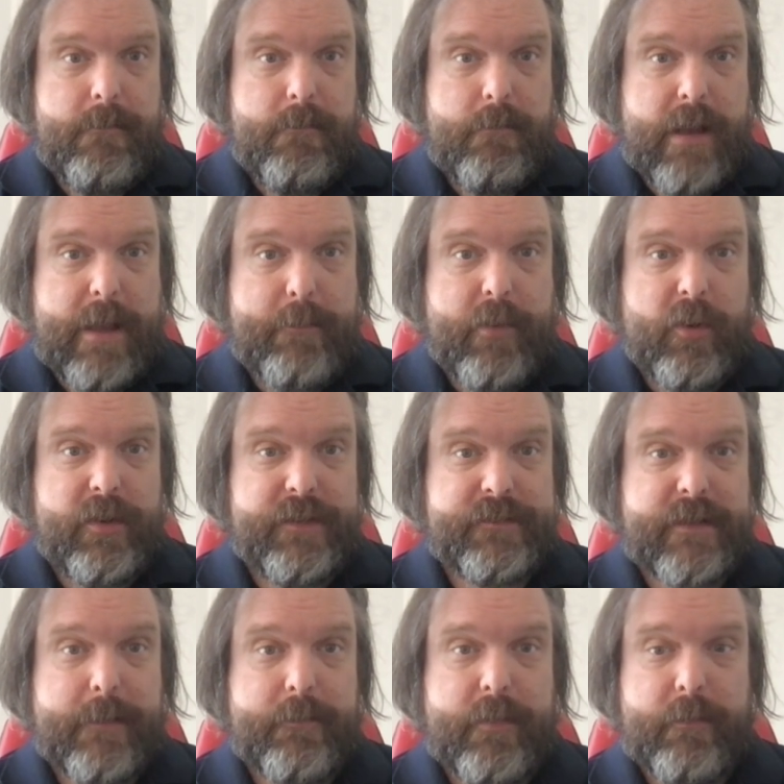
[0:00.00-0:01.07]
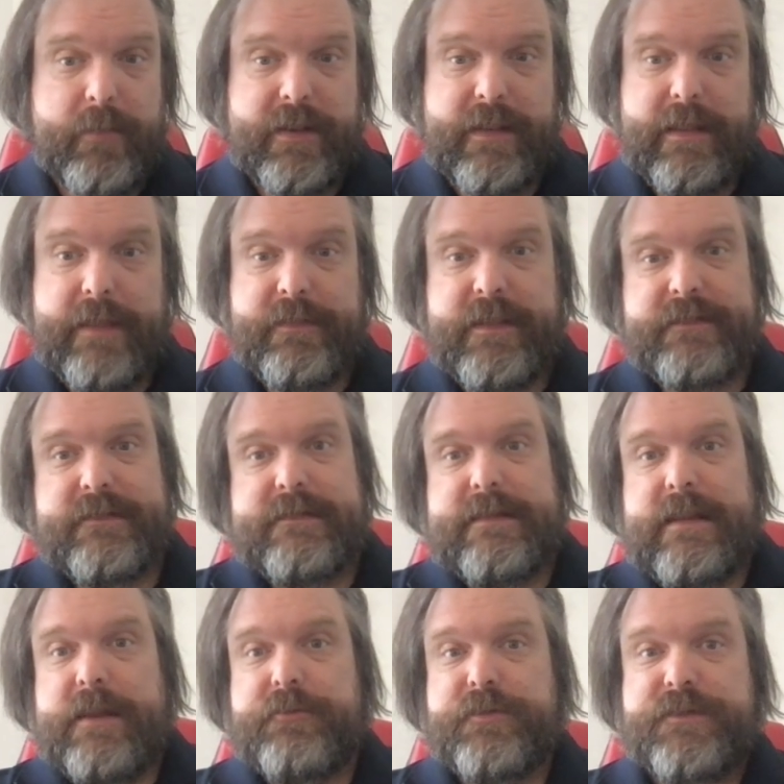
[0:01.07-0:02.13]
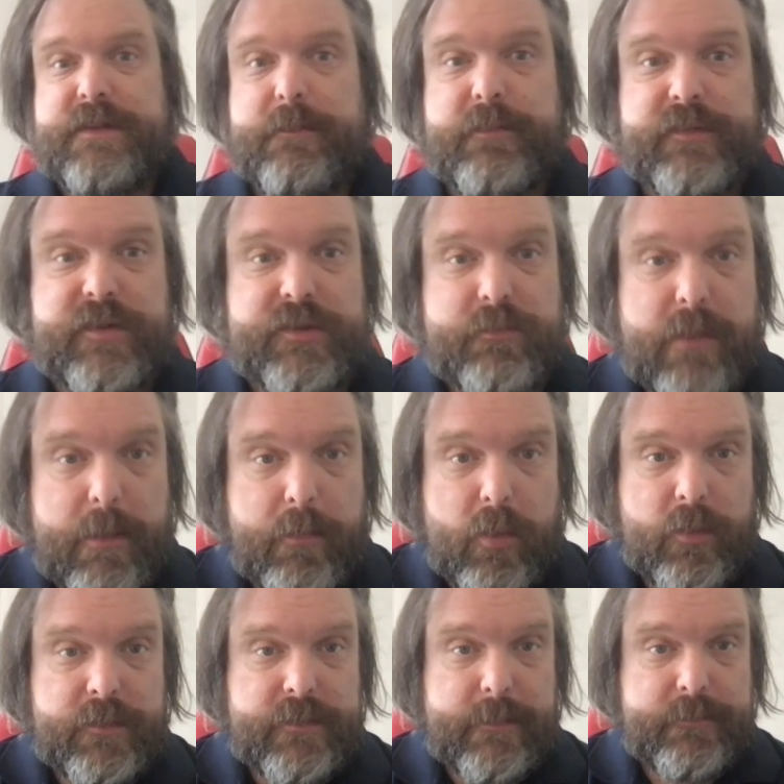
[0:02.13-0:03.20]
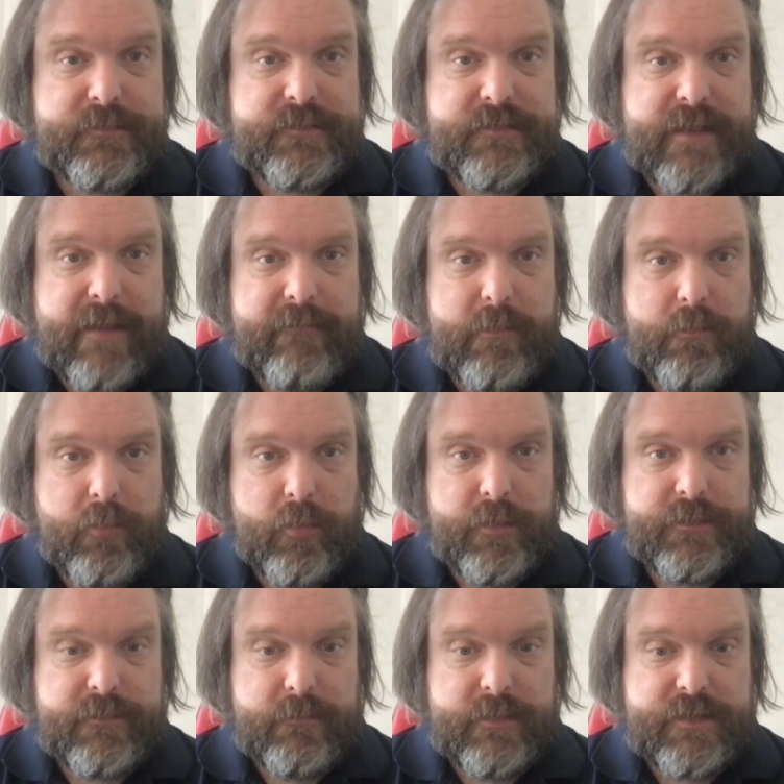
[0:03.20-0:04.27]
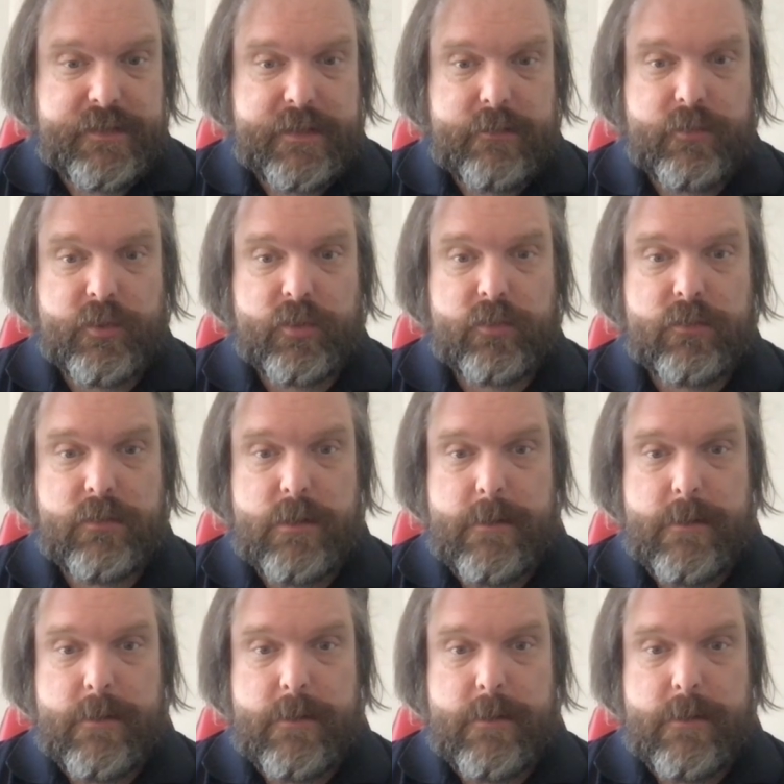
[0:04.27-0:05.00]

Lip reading: My opponent's up, but this is an interesting position. My opponent's up 7 points of material,